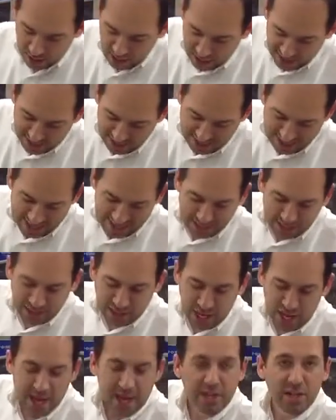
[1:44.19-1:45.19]
is
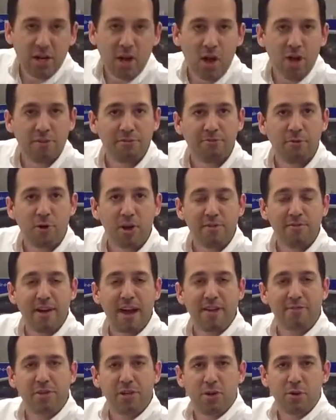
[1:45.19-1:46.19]
inclined on a
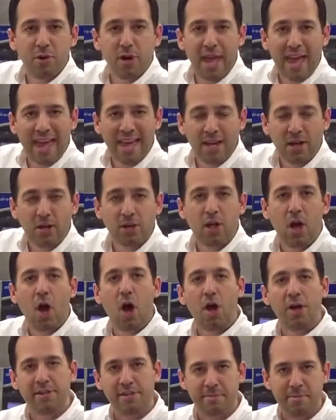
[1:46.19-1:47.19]
45 degree angle
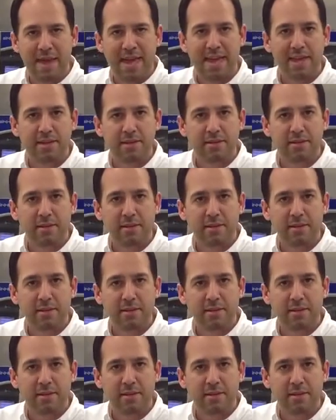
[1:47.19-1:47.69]
on demand.